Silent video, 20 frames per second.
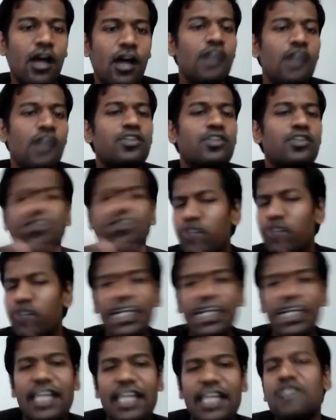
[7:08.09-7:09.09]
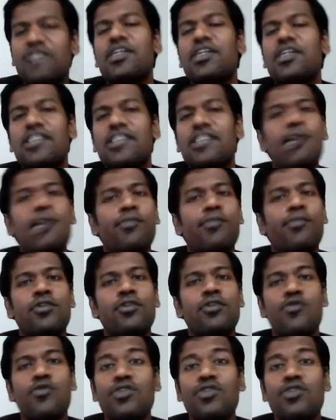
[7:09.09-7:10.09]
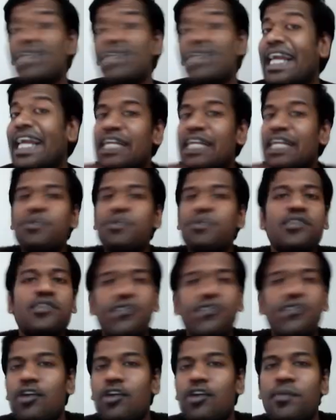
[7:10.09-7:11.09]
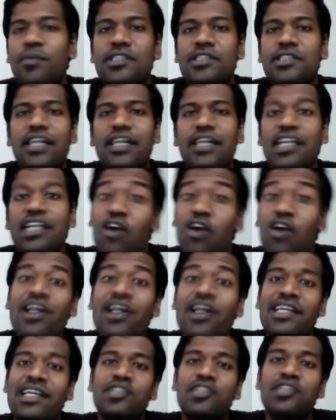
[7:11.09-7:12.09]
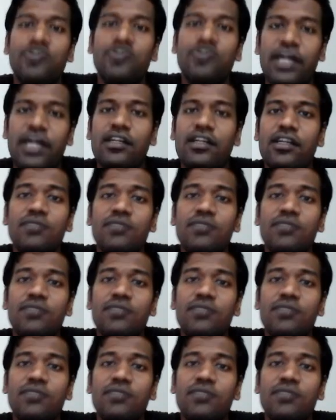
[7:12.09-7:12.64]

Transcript: So a student text, for example, knows 90% of the topics, right? He already knew that